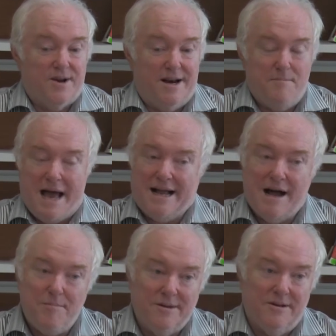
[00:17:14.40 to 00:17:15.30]
to back
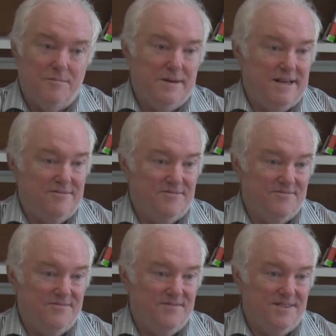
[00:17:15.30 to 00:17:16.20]
up a little bit,
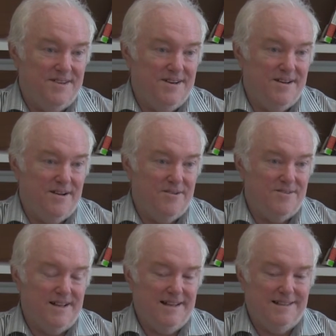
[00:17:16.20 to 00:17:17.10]

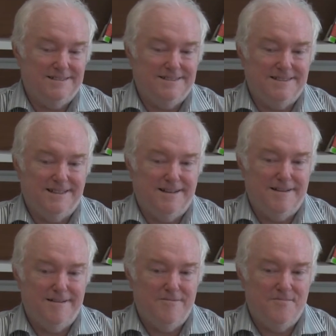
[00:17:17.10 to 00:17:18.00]
and
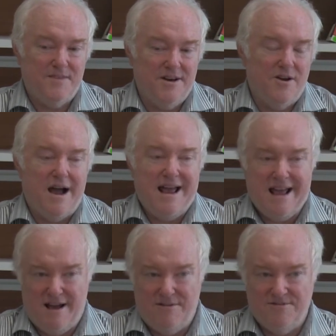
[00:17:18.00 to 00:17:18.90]
I know I
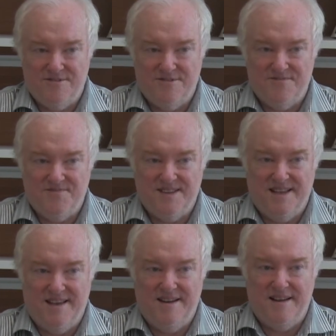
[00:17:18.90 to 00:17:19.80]
have.
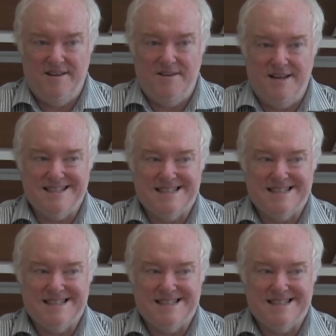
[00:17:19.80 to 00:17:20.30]
And